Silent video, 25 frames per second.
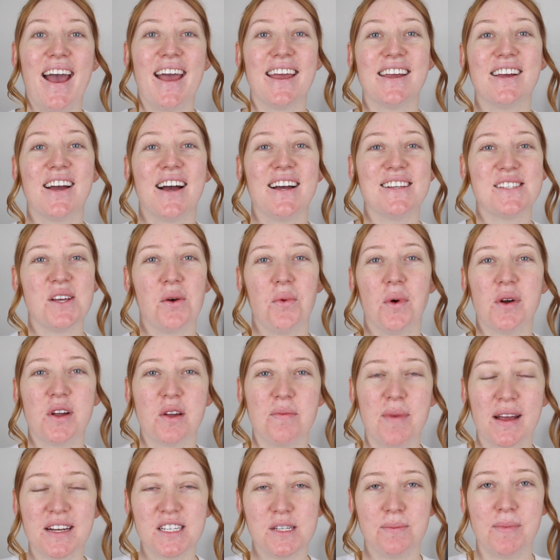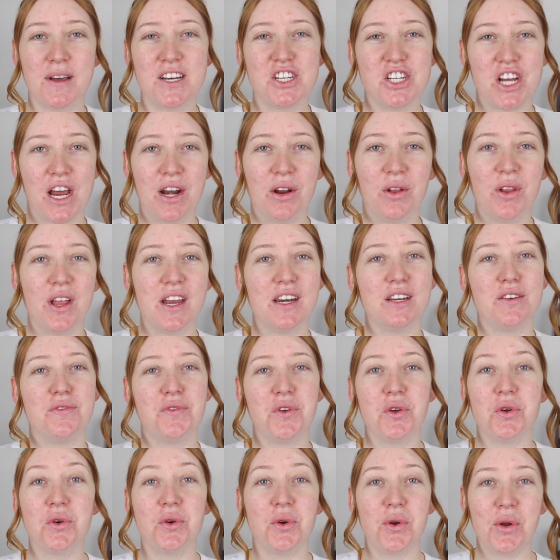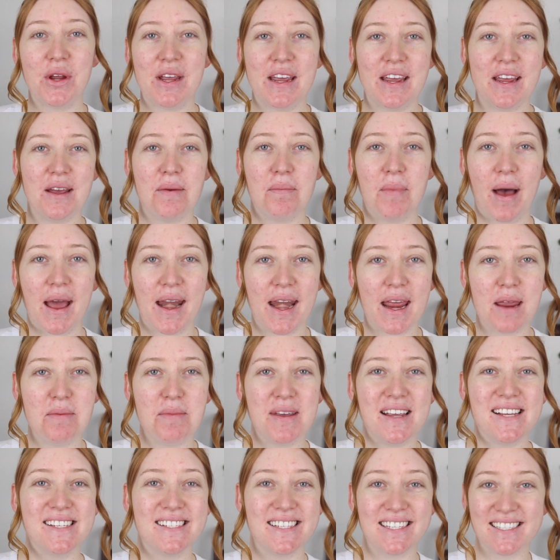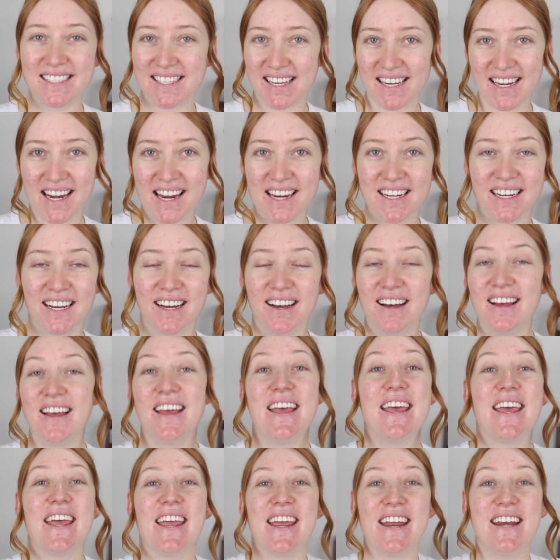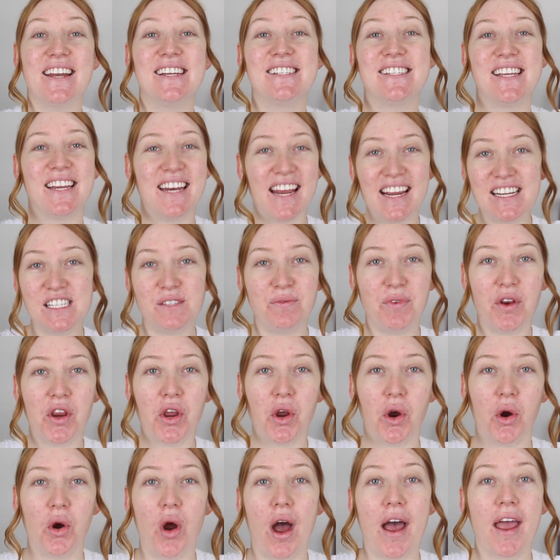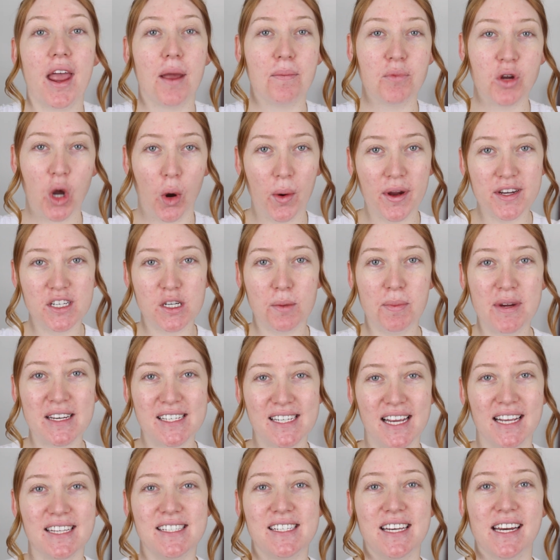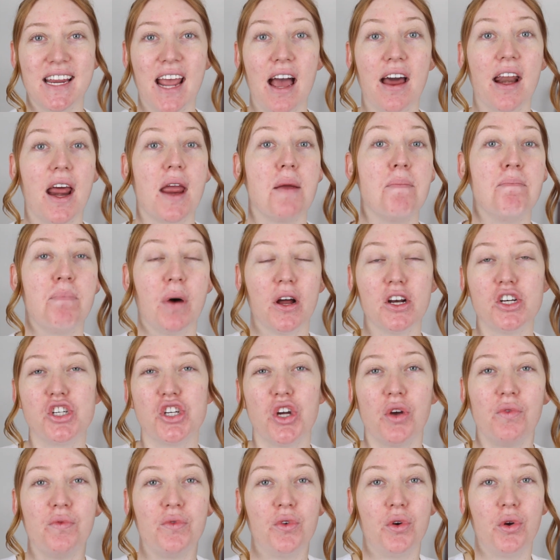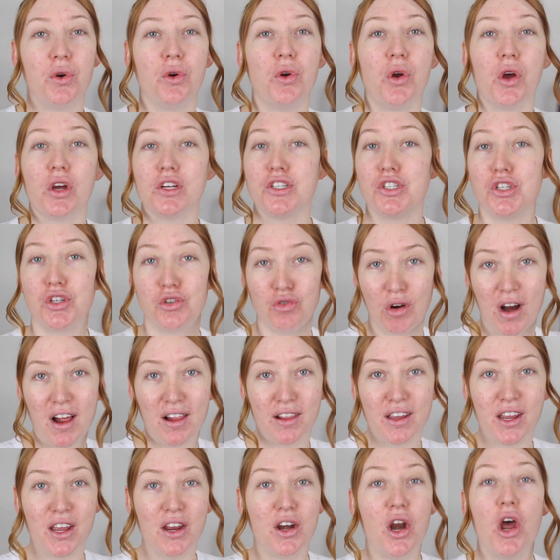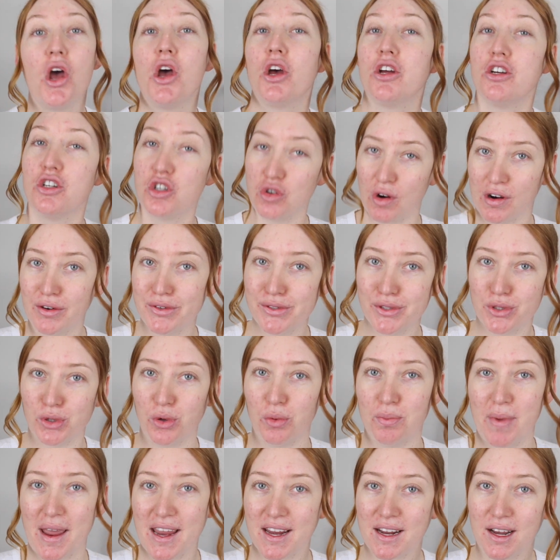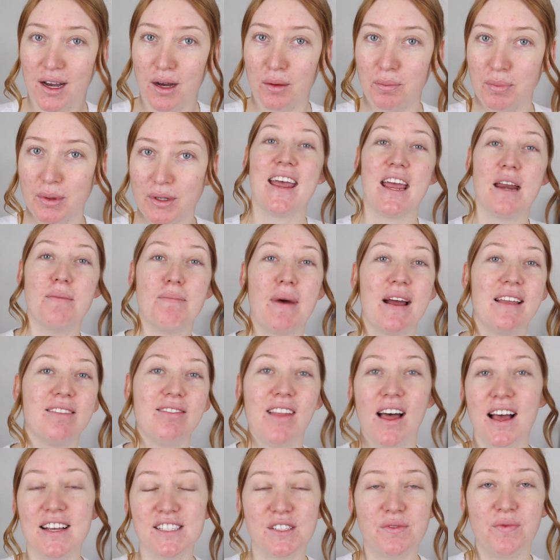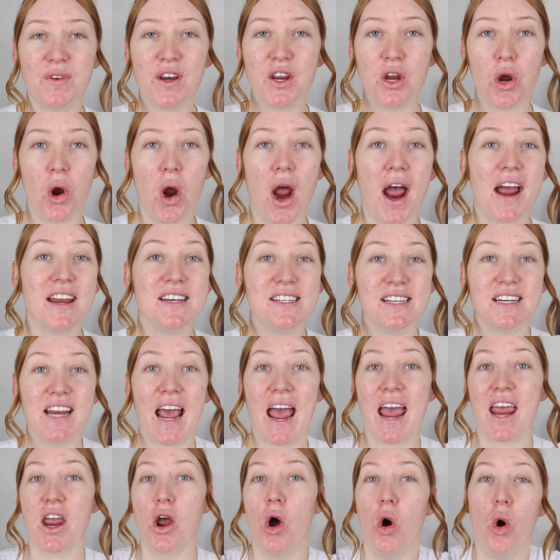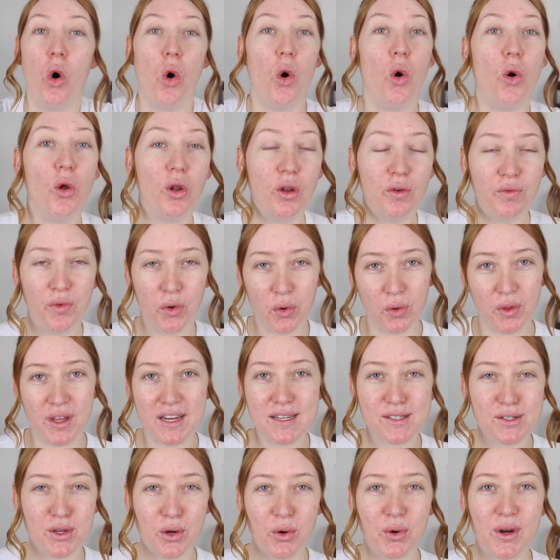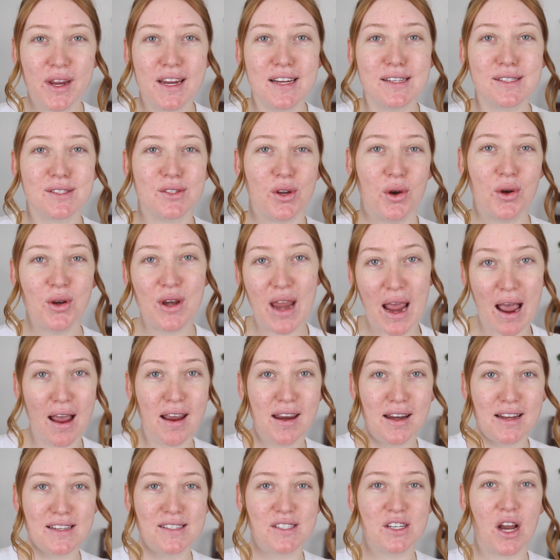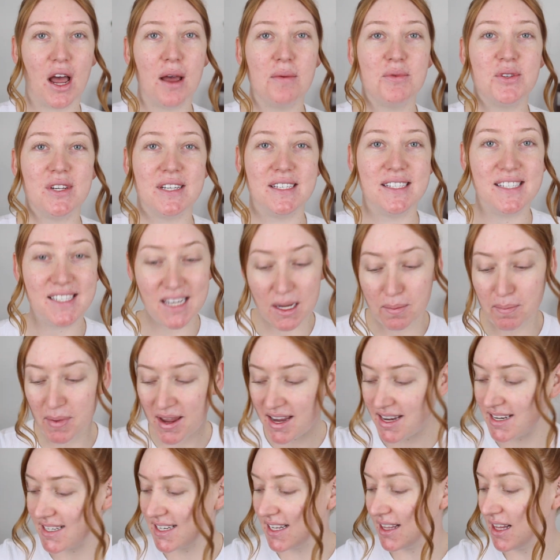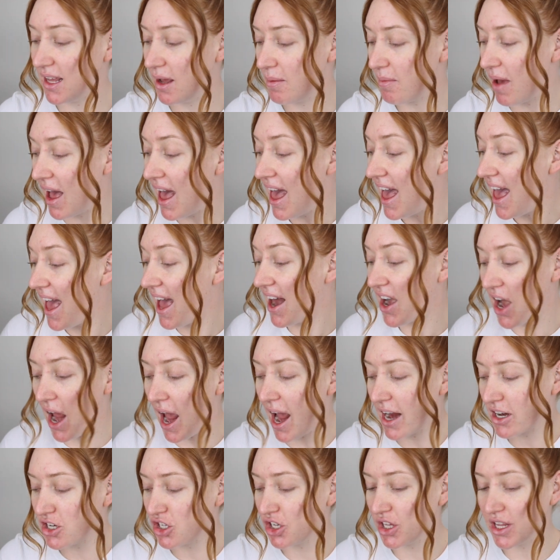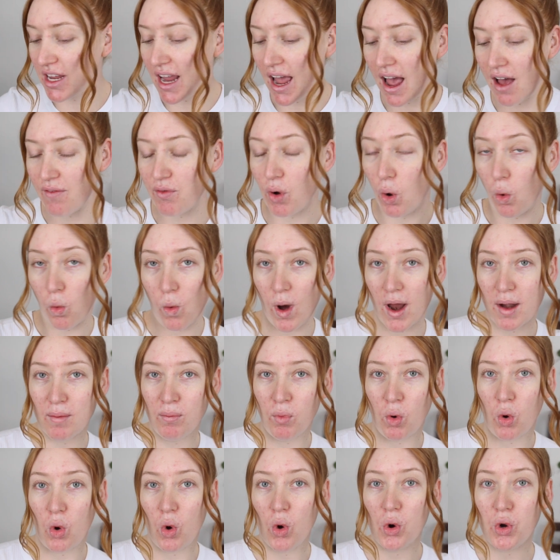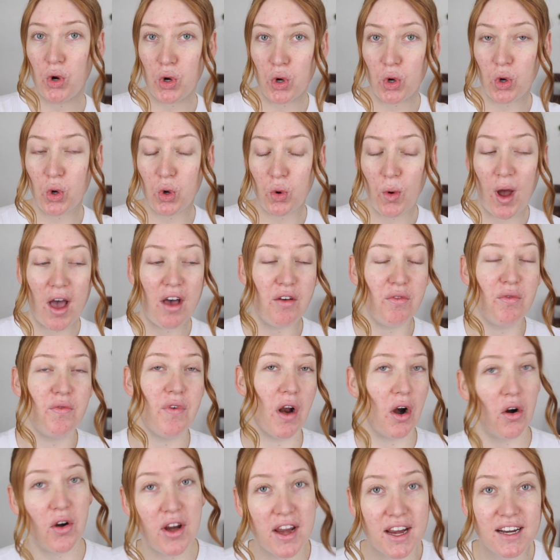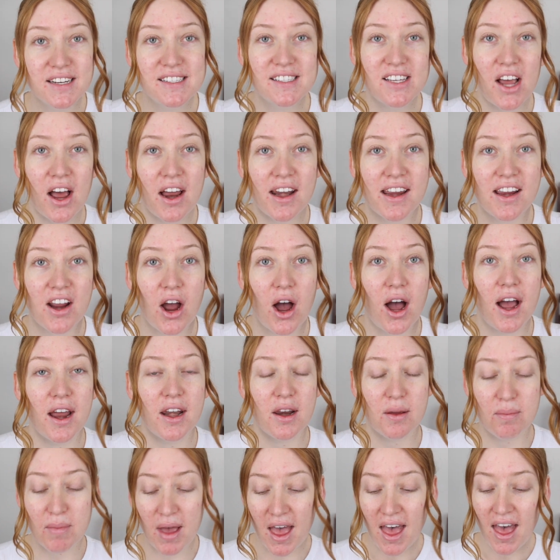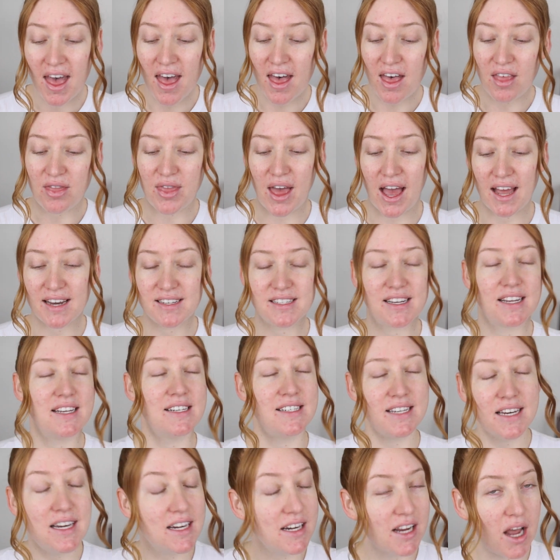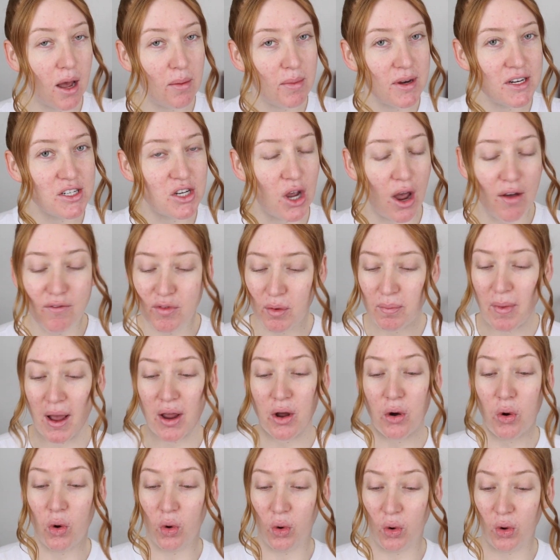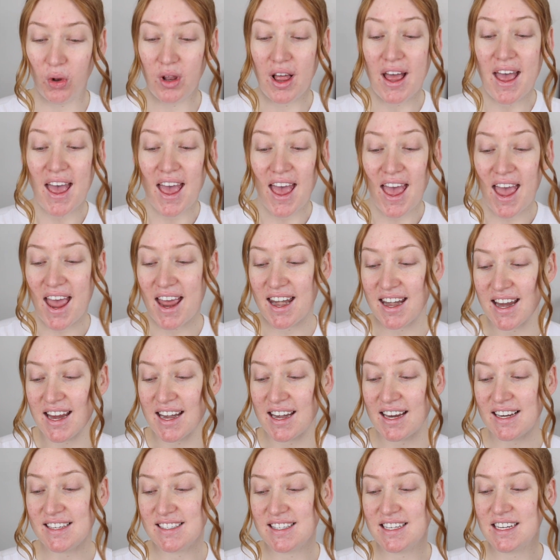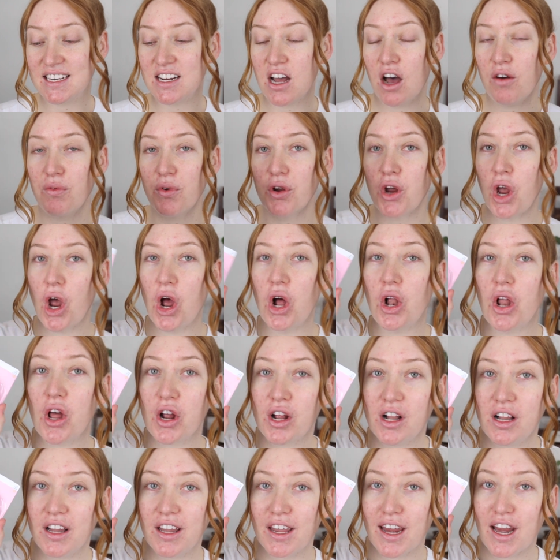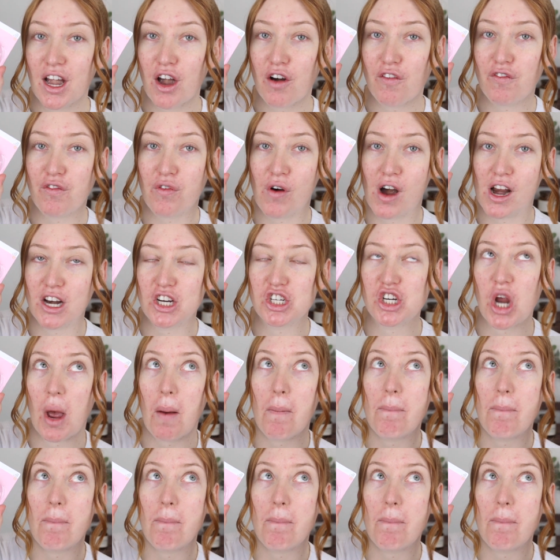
Hey guys, welcome back to my channel, and if you're new here, my name is Tanika. In today's video, I am going to be testing out a bunch of new Australian drugstore makeup. In my last video, I did a haul of all these goodies, so now it is time to dip into them, and I actually have one more new, very exciting item that didn't come in time for my haul, and it is the CoverGirl Clean Fresh